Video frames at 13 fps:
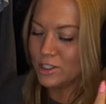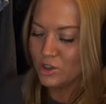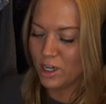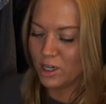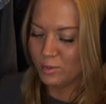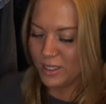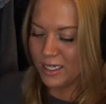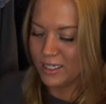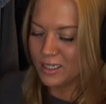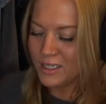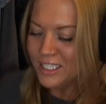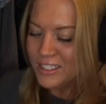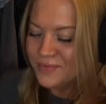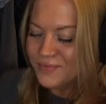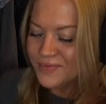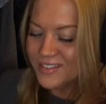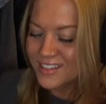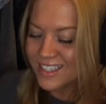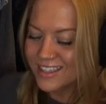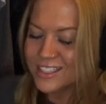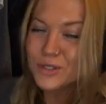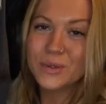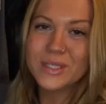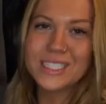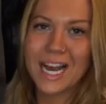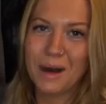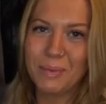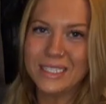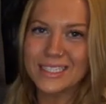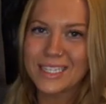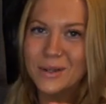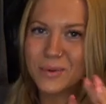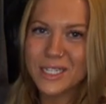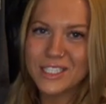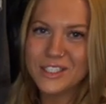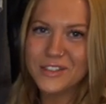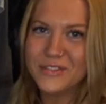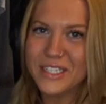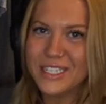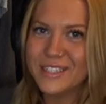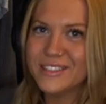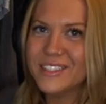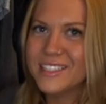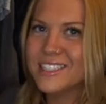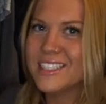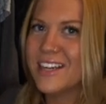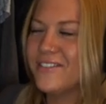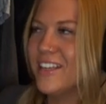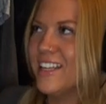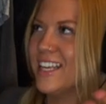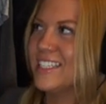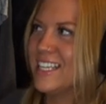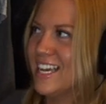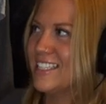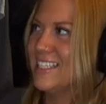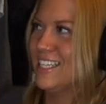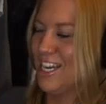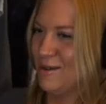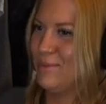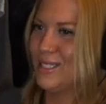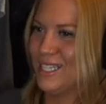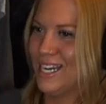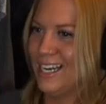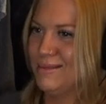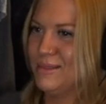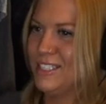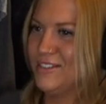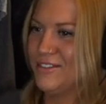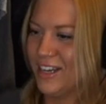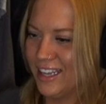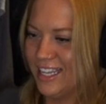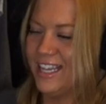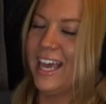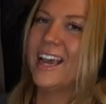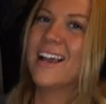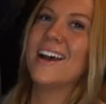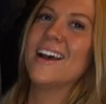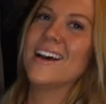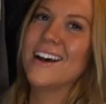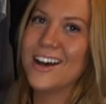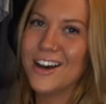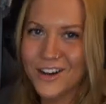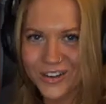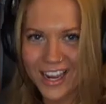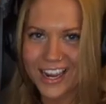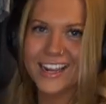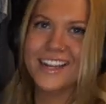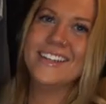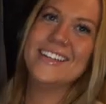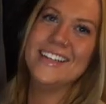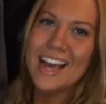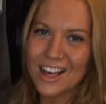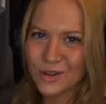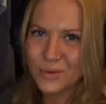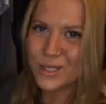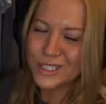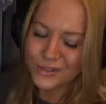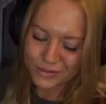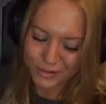of draw a blank. And this always happens. Like when I do videos and stuff, it like takes a couple times to finally like, okay, now the words are